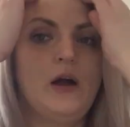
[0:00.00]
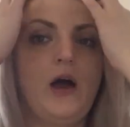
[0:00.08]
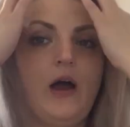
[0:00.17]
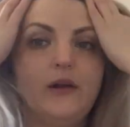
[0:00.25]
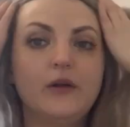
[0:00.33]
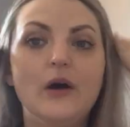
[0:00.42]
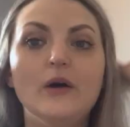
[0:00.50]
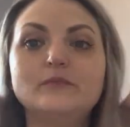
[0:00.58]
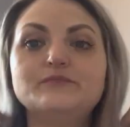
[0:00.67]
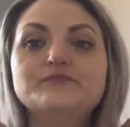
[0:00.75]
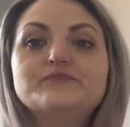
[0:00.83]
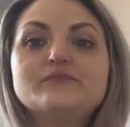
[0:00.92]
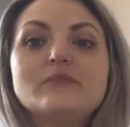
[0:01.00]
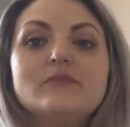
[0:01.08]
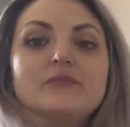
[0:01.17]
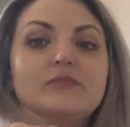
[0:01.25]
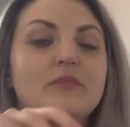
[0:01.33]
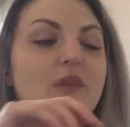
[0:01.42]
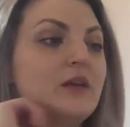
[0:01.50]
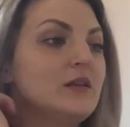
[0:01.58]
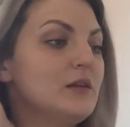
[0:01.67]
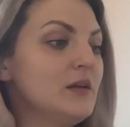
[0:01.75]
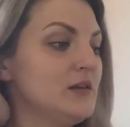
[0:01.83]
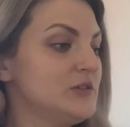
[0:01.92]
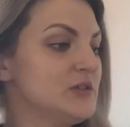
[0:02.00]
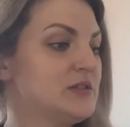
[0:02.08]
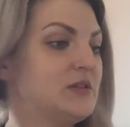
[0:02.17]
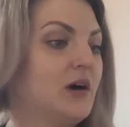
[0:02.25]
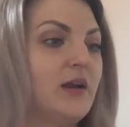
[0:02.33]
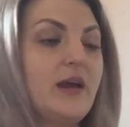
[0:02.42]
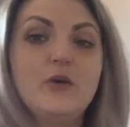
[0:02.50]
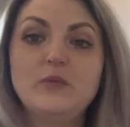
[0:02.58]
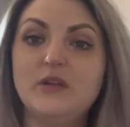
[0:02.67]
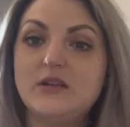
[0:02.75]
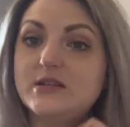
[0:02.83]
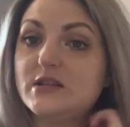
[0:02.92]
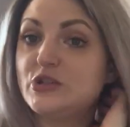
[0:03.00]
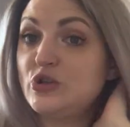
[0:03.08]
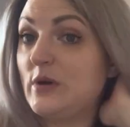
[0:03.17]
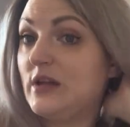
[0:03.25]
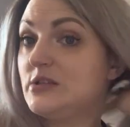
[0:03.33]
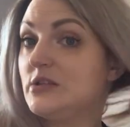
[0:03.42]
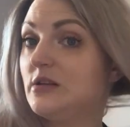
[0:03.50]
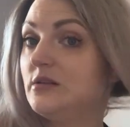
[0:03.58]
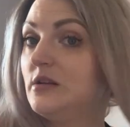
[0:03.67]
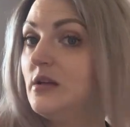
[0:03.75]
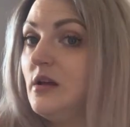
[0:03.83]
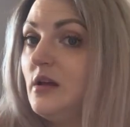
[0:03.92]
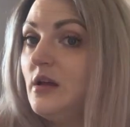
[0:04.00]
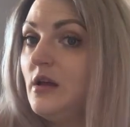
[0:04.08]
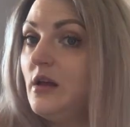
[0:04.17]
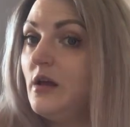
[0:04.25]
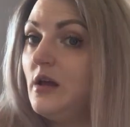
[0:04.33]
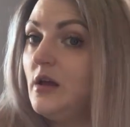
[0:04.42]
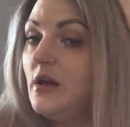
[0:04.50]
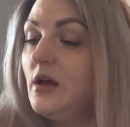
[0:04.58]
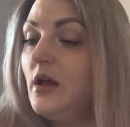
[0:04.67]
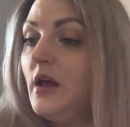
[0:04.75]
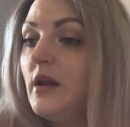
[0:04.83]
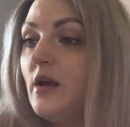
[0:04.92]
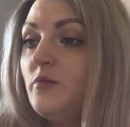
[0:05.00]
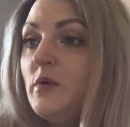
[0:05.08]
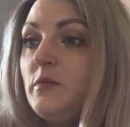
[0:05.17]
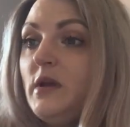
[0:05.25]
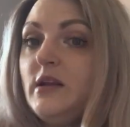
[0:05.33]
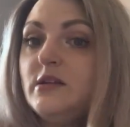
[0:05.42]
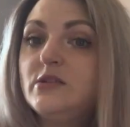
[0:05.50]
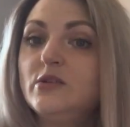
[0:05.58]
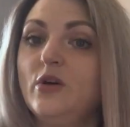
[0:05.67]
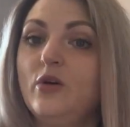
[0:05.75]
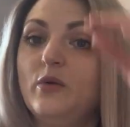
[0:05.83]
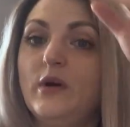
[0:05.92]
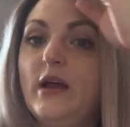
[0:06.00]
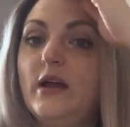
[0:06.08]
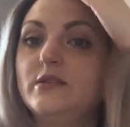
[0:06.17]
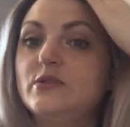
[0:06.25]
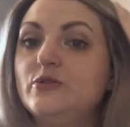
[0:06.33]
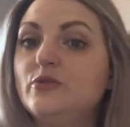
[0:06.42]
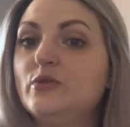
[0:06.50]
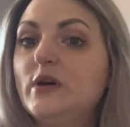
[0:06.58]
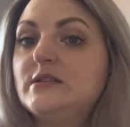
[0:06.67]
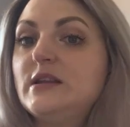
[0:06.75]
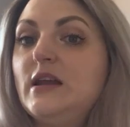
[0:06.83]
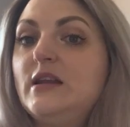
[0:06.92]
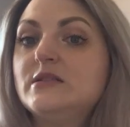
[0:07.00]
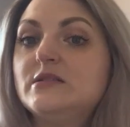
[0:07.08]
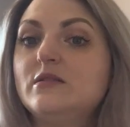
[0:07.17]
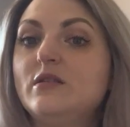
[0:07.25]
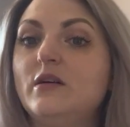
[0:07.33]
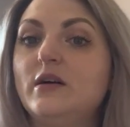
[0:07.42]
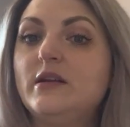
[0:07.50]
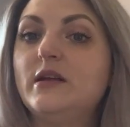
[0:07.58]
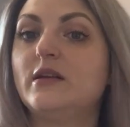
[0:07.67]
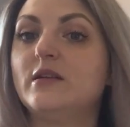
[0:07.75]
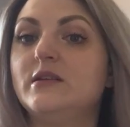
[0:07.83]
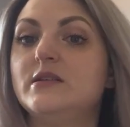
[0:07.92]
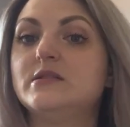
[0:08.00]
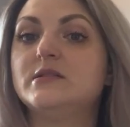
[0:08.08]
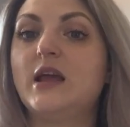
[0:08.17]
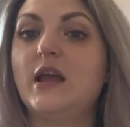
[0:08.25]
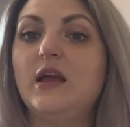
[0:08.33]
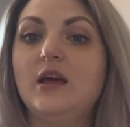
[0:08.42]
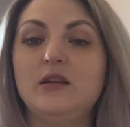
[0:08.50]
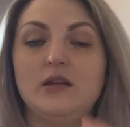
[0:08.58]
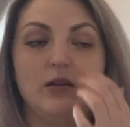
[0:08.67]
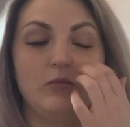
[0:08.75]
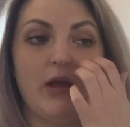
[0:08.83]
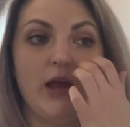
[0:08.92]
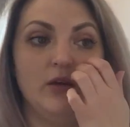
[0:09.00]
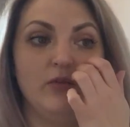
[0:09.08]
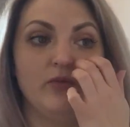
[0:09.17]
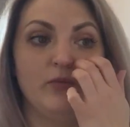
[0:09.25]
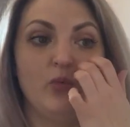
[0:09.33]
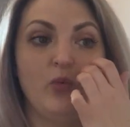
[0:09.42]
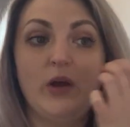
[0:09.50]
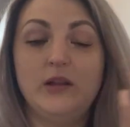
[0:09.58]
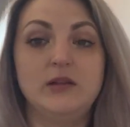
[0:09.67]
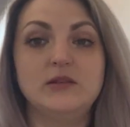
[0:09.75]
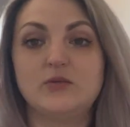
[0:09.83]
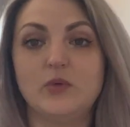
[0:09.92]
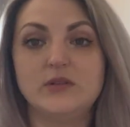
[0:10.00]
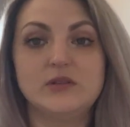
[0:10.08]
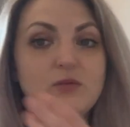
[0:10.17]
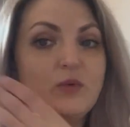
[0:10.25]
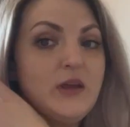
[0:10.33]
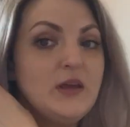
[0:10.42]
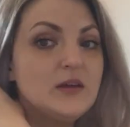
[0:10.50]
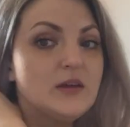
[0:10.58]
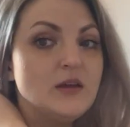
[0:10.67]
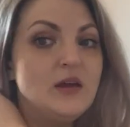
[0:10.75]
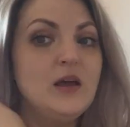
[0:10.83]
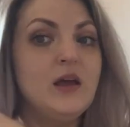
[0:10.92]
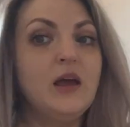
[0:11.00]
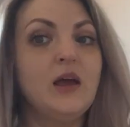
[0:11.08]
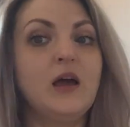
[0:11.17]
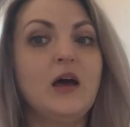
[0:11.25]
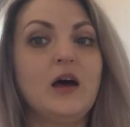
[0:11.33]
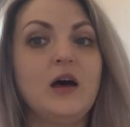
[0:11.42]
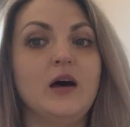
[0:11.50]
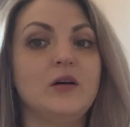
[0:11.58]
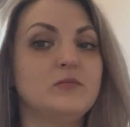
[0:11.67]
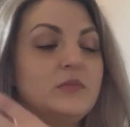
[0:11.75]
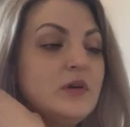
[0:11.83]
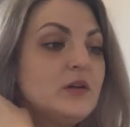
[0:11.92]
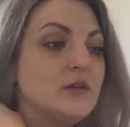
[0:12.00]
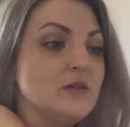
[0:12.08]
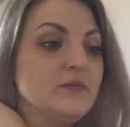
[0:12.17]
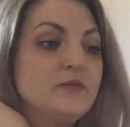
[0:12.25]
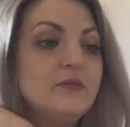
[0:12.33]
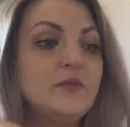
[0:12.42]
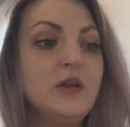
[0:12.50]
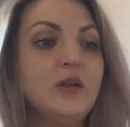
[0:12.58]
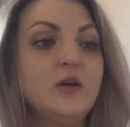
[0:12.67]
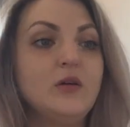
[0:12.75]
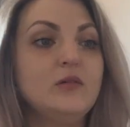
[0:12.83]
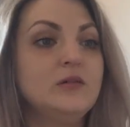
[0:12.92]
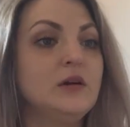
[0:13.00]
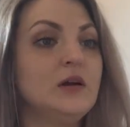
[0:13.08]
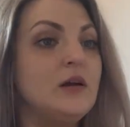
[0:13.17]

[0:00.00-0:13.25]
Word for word: I don't know, it's just not helping the situation. And I've been meaning to go to a tanning salon and at least tan in a bed at least once a week. You know,